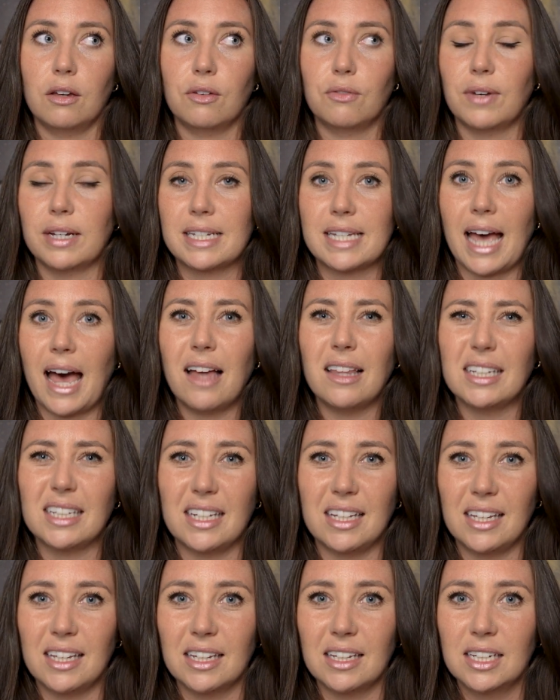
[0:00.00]

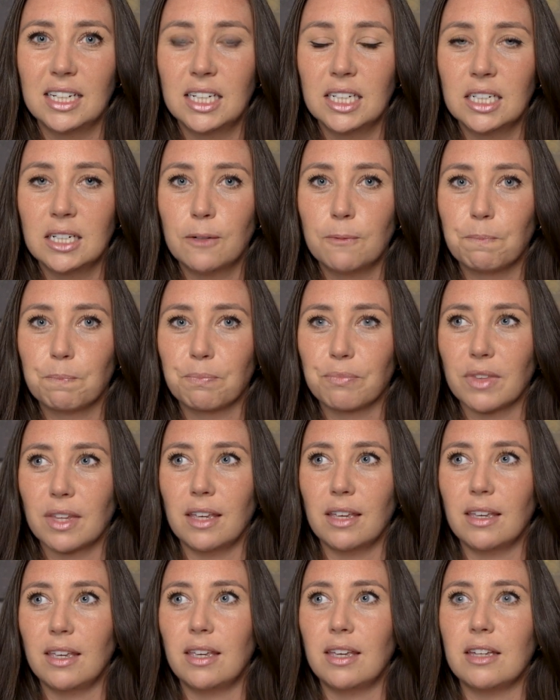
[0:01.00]
vitality,
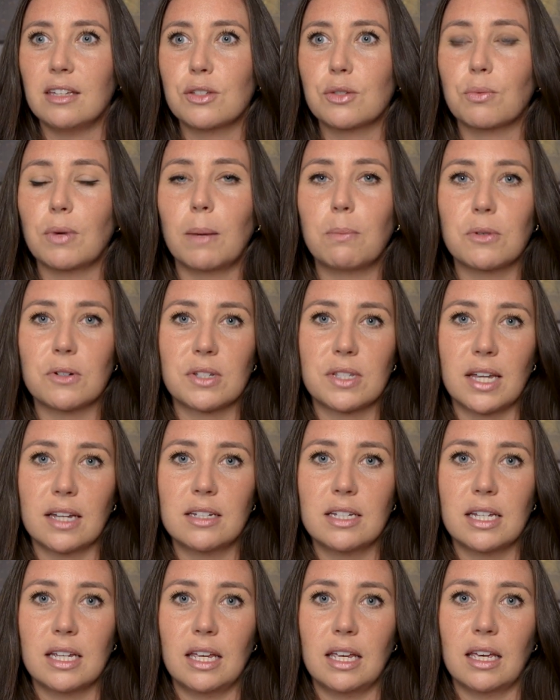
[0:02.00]
he is
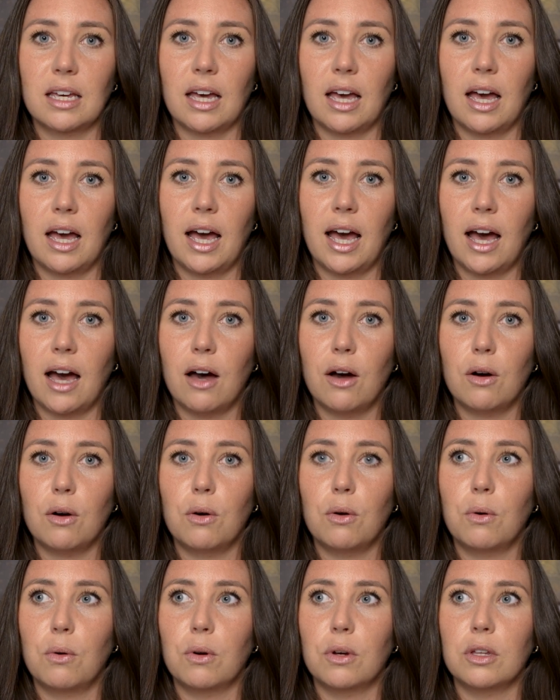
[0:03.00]
representing
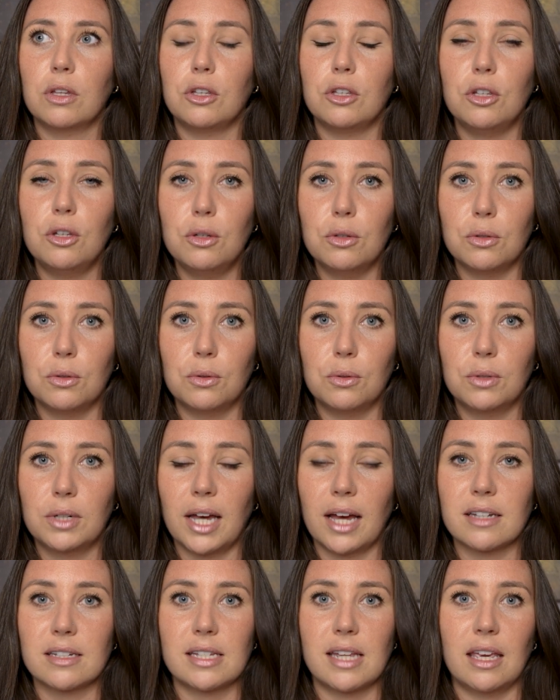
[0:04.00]
how you
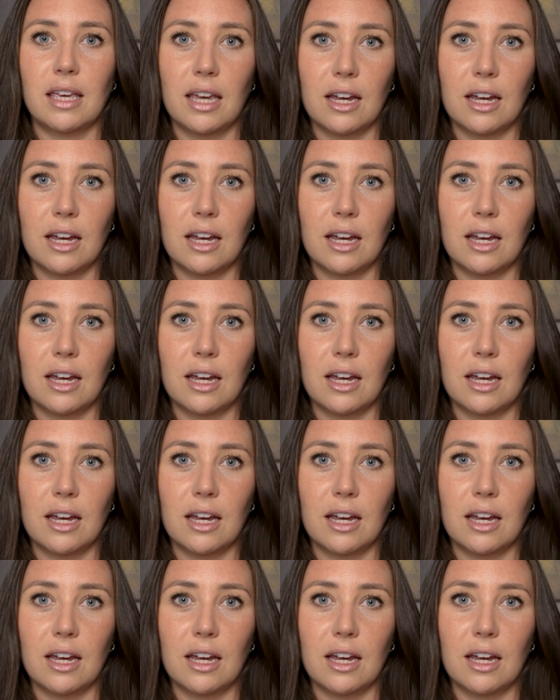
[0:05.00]
can take